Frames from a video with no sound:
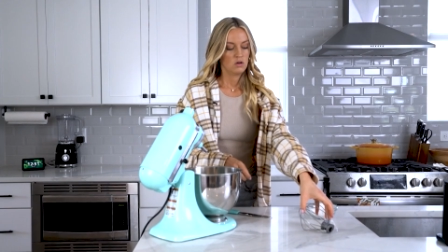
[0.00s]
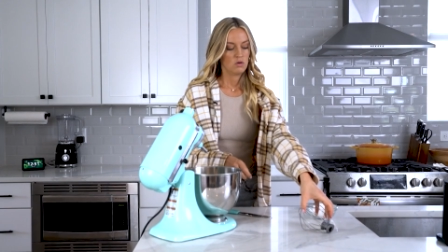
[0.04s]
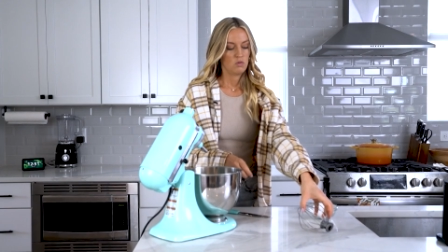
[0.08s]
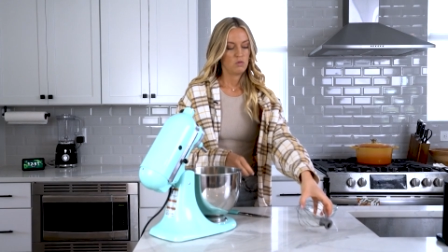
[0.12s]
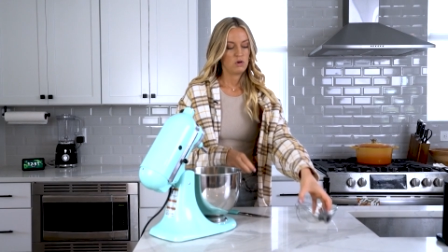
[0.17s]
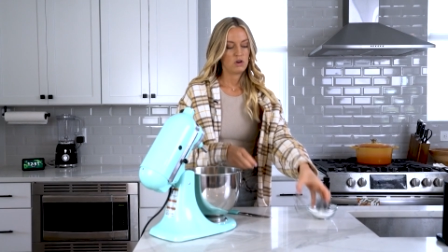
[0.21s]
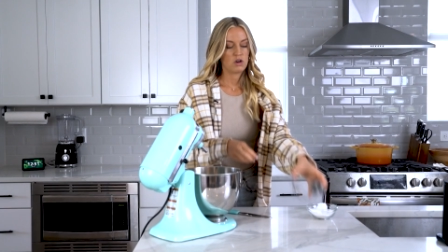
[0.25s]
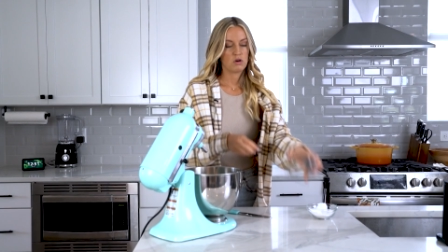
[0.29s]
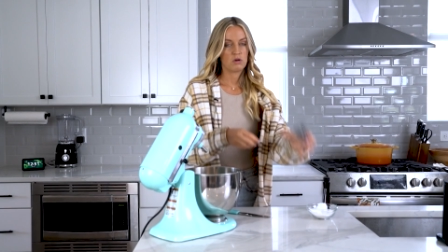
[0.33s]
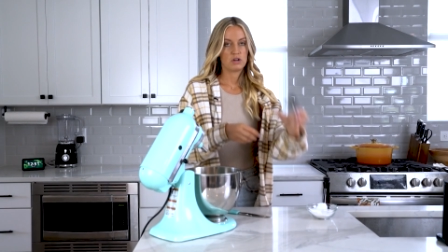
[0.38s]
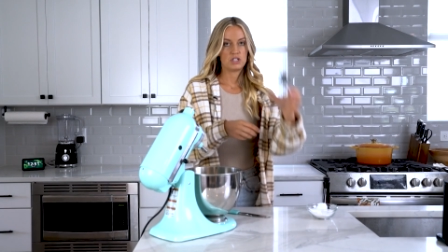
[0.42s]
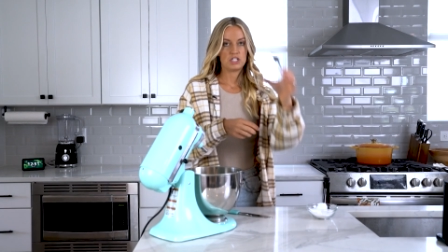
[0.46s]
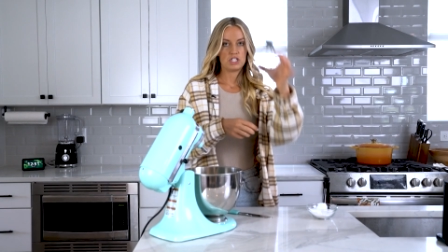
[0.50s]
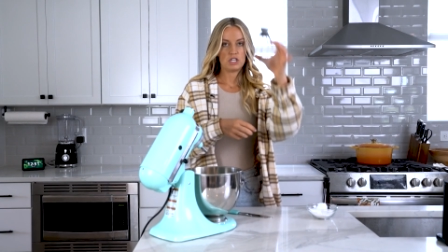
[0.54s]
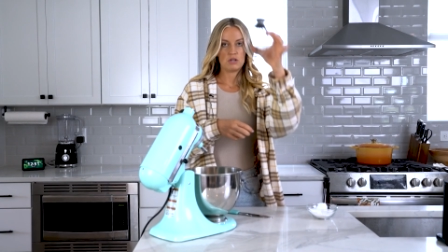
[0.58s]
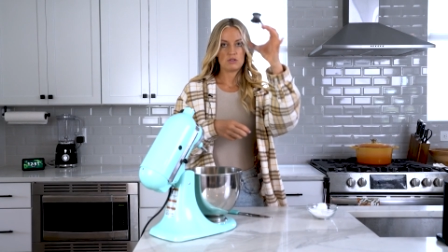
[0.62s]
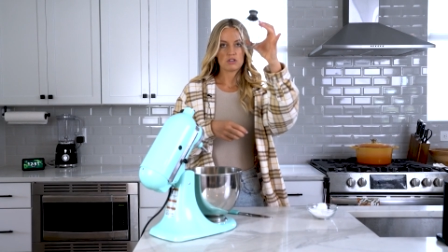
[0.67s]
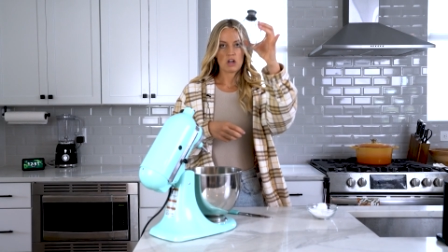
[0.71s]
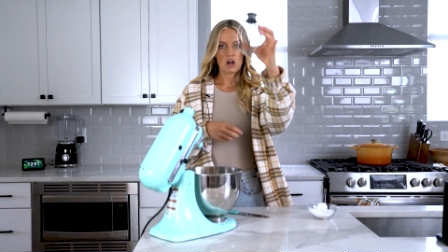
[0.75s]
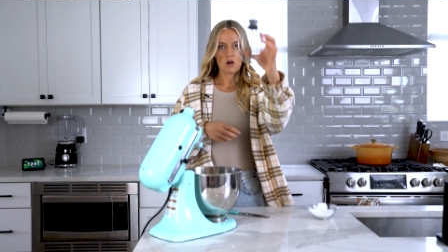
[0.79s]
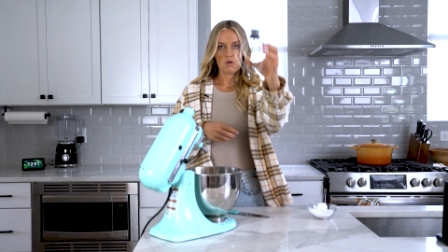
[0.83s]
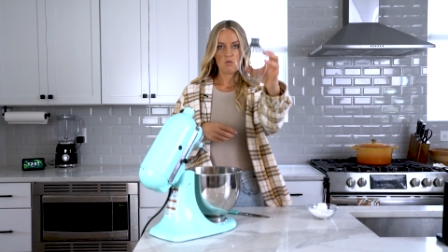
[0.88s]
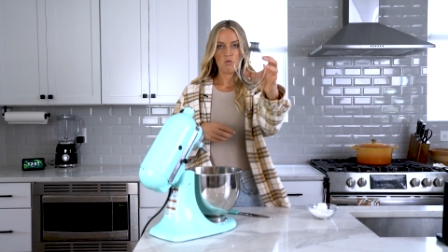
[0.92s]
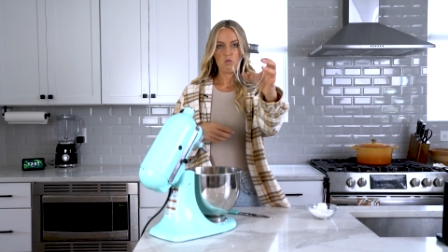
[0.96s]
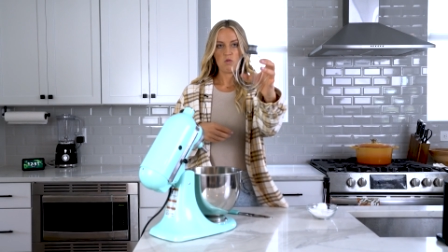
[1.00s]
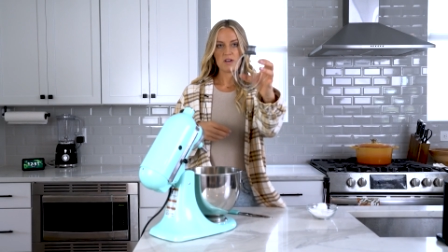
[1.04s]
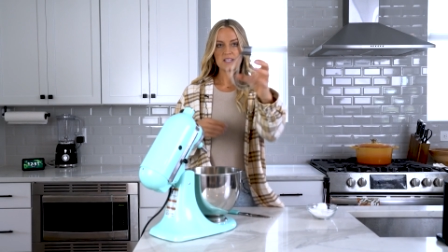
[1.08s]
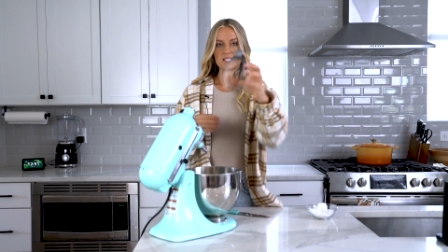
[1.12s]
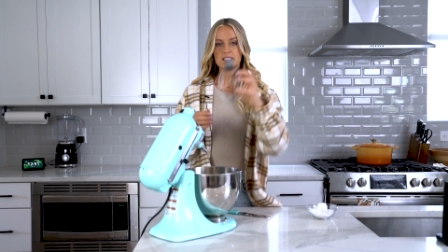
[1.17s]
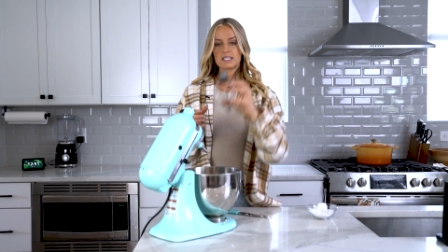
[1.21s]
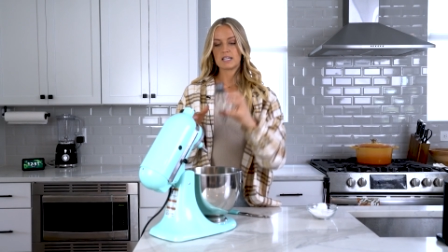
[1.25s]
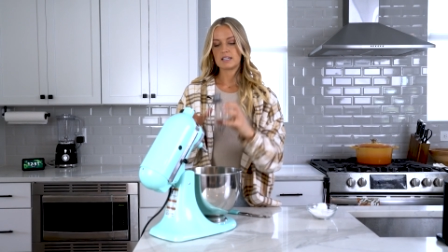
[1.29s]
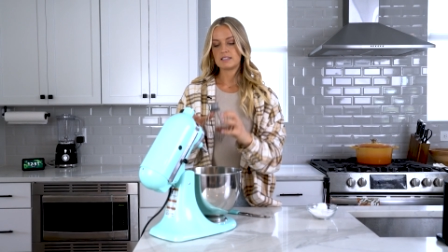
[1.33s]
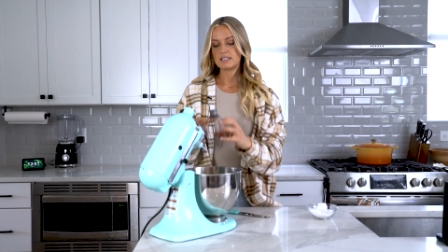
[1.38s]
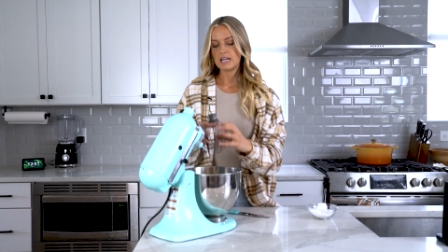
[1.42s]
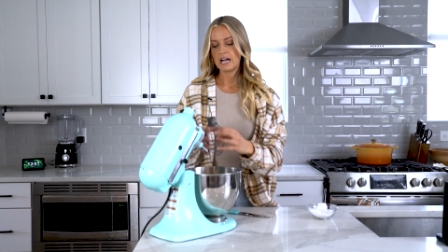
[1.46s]
We're going to use our
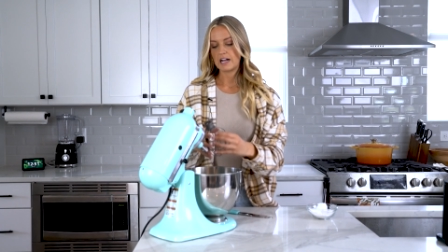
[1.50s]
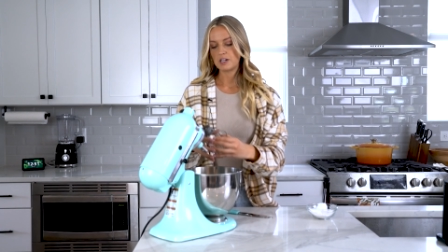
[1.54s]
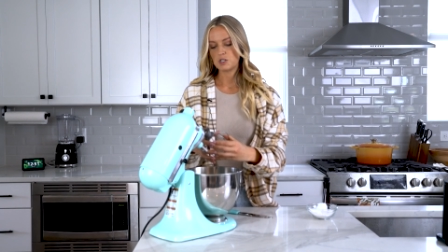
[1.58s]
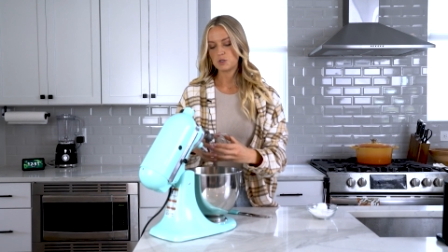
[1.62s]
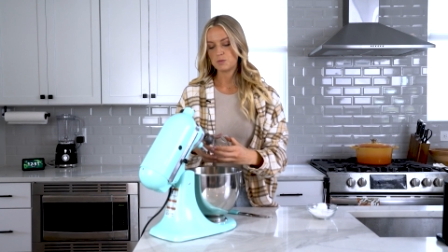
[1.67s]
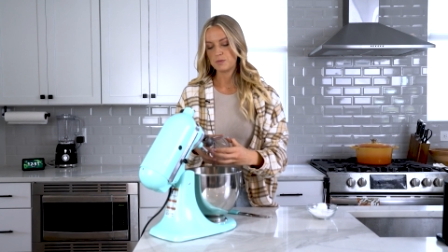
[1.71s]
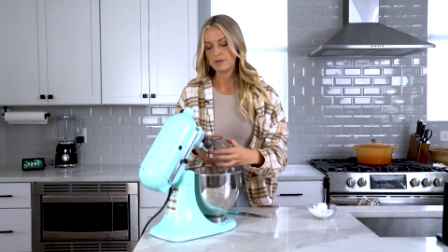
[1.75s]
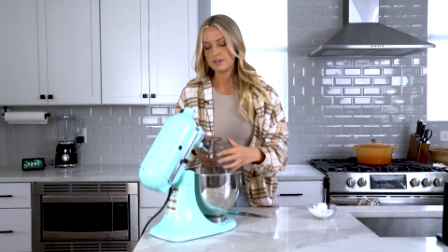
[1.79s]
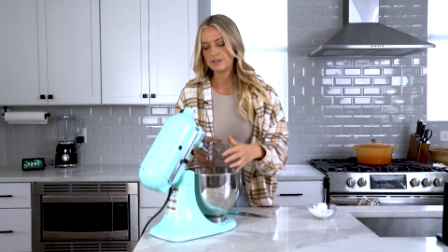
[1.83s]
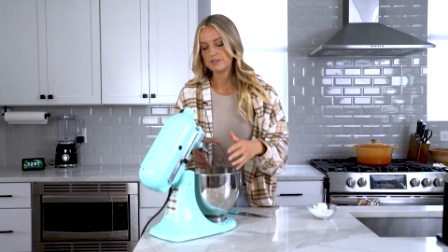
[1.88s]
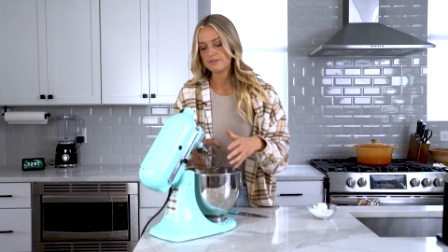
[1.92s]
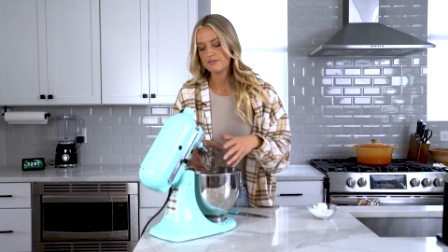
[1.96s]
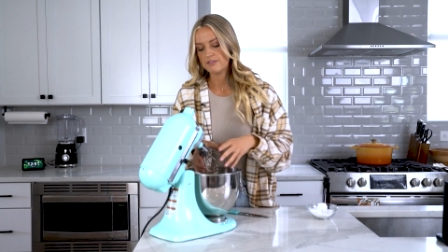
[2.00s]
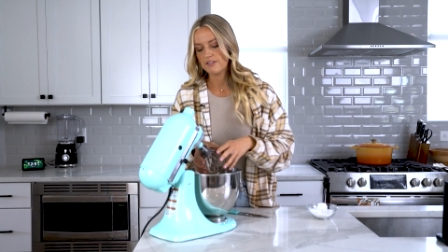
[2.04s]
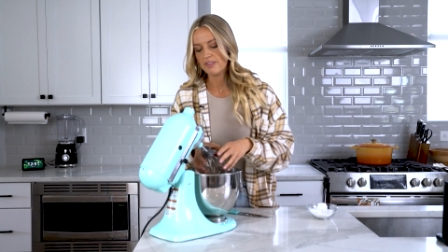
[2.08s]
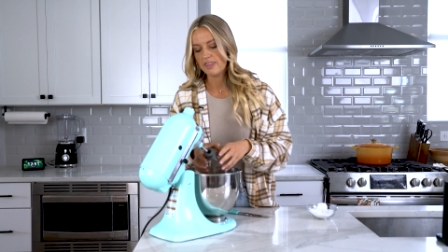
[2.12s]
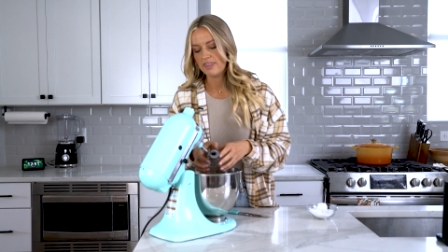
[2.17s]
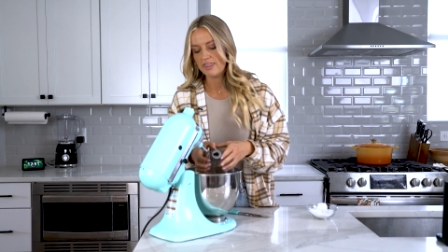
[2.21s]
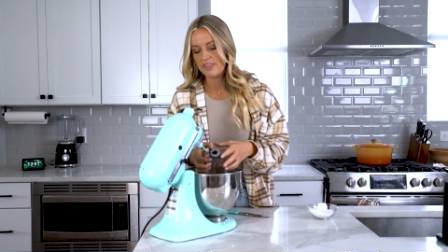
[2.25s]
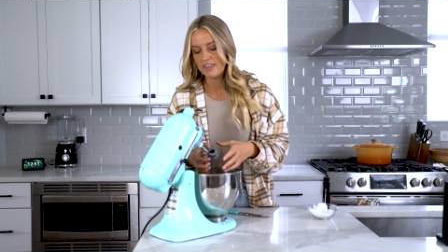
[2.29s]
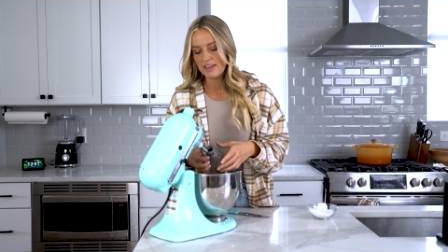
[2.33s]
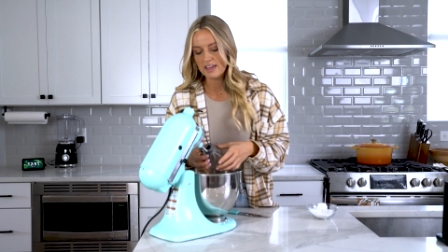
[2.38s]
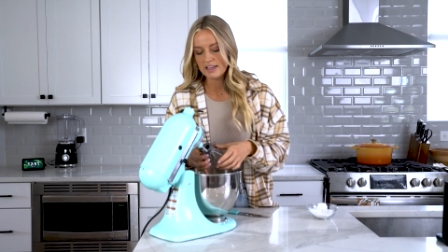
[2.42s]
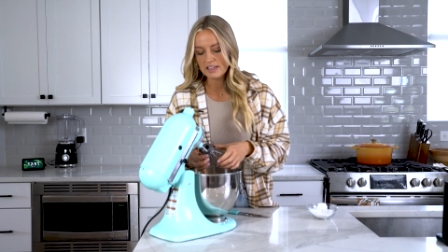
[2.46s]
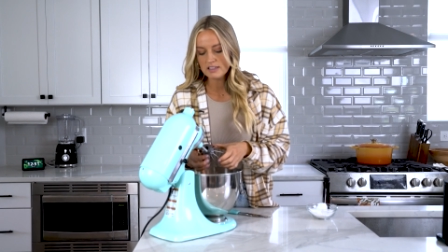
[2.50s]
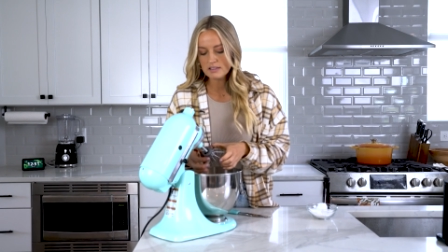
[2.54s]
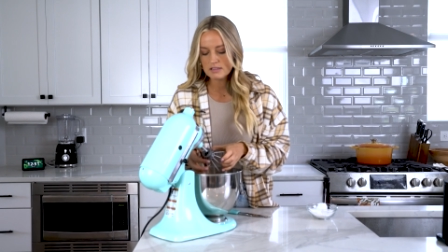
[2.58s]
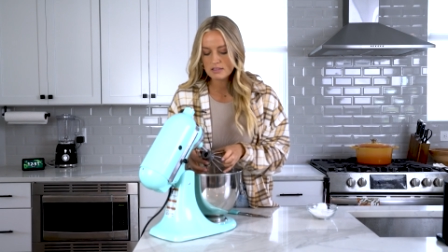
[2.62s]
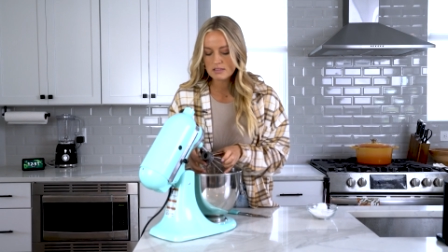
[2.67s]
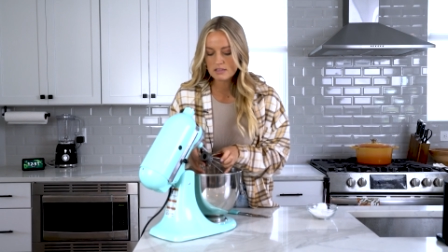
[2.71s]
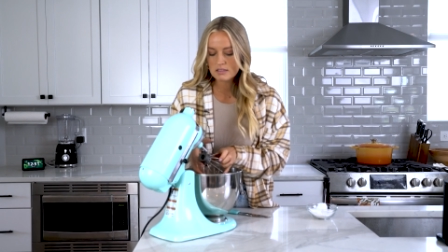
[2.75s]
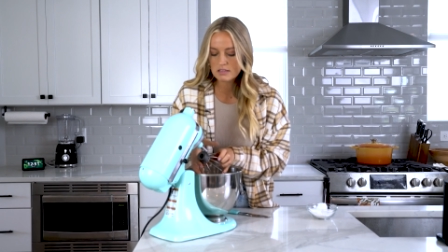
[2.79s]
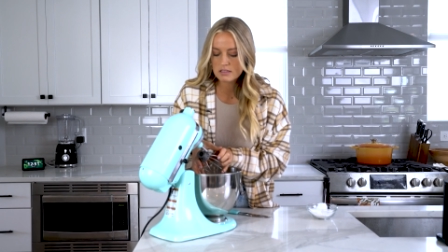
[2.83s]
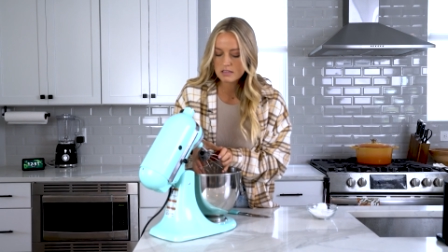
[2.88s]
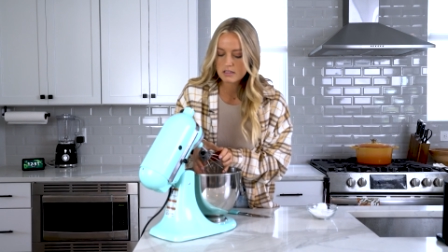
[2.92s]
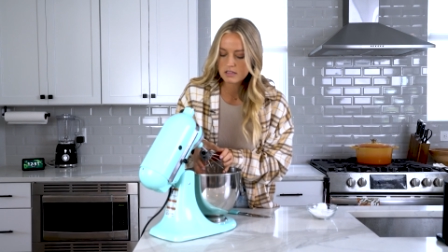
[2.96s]
whisk attachment for
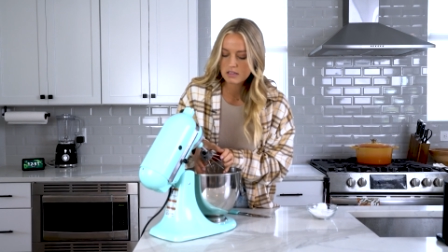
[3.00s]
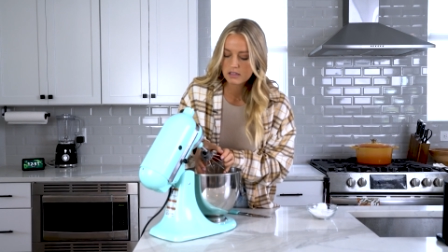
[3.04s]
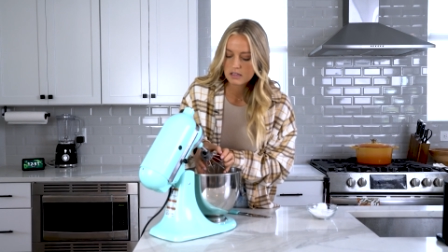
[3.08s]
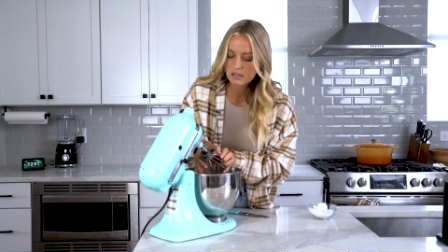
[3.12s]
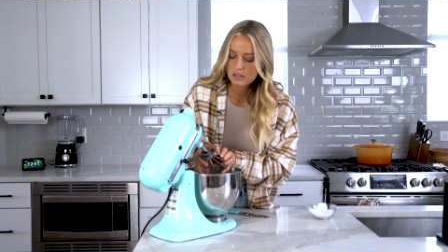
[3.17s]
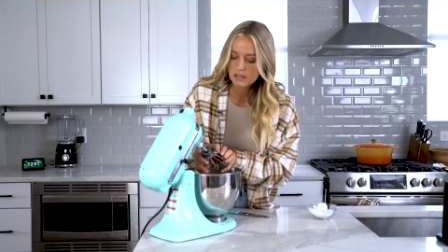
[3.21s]
this